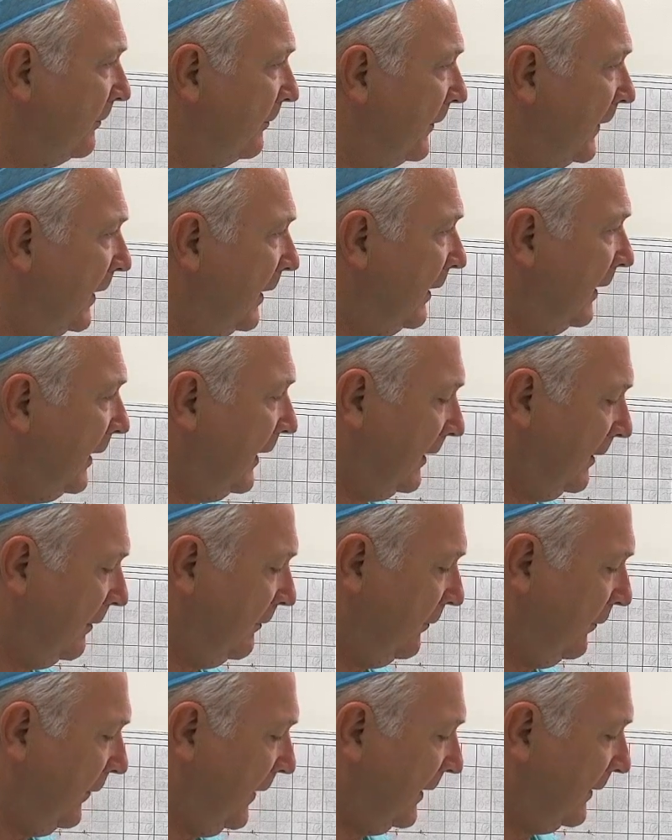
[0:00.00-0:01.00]
and we
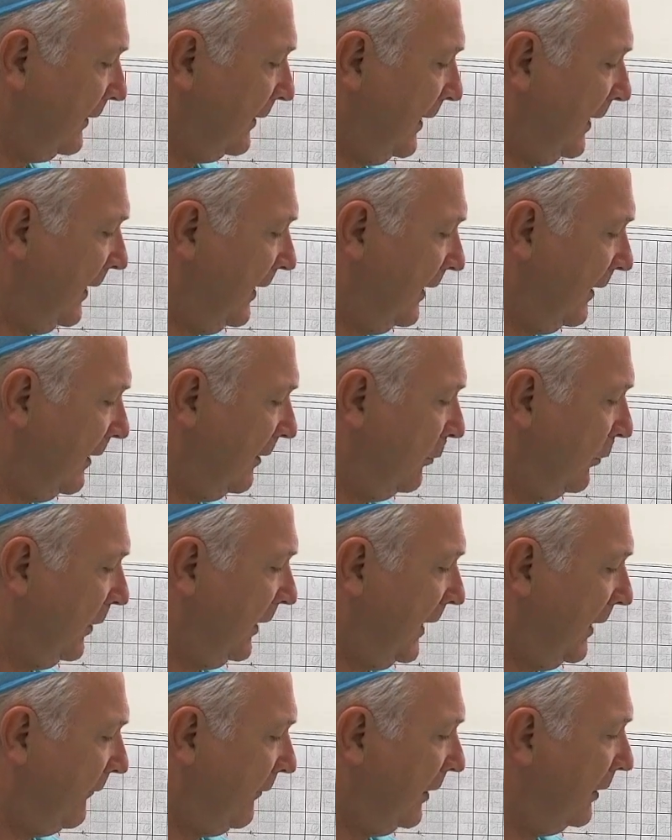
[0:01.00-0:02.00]
inject it just
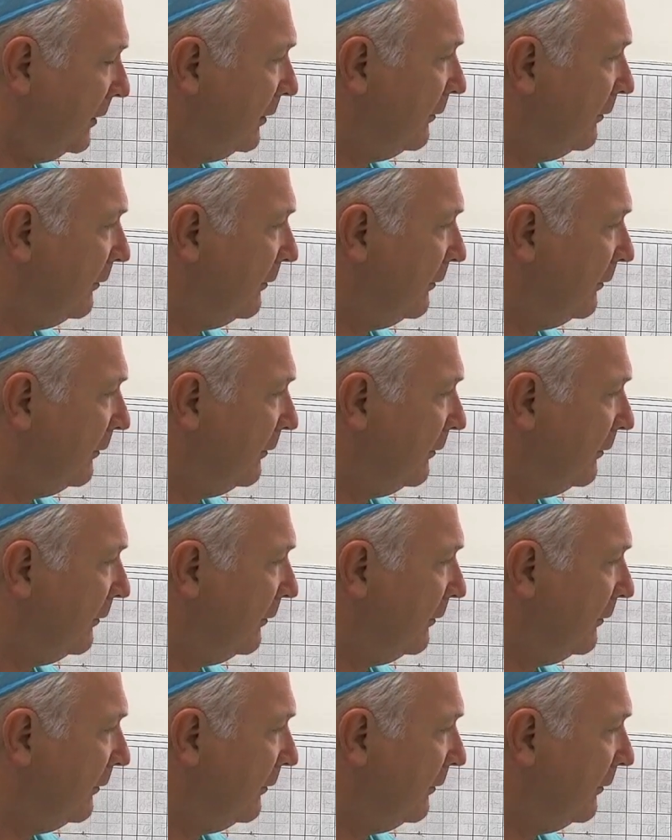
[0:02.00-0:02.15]
before the